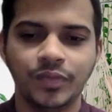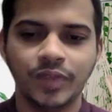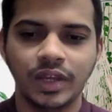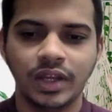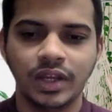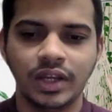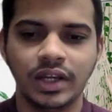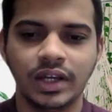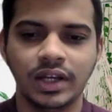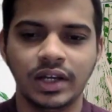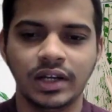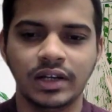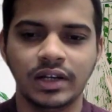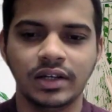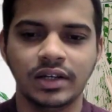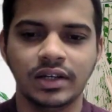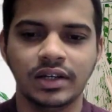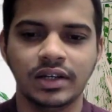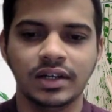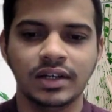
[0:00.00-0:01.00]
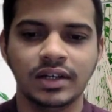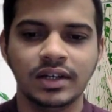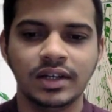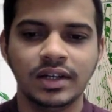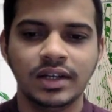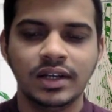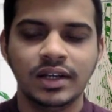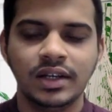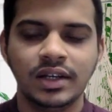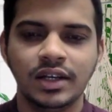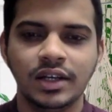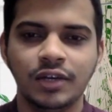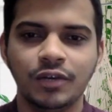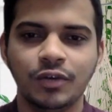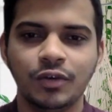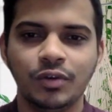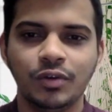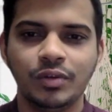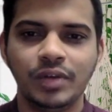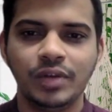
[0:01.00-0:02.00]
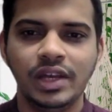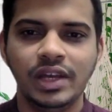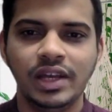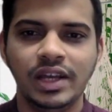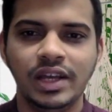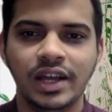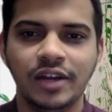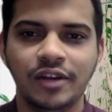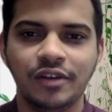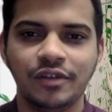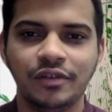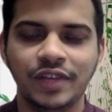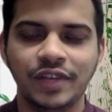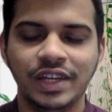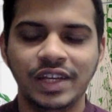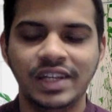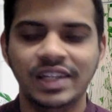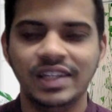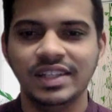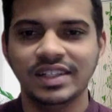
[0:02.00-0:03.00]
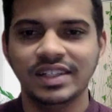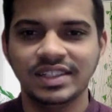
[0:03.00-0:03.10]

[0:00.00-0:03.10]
And it won't be kind of very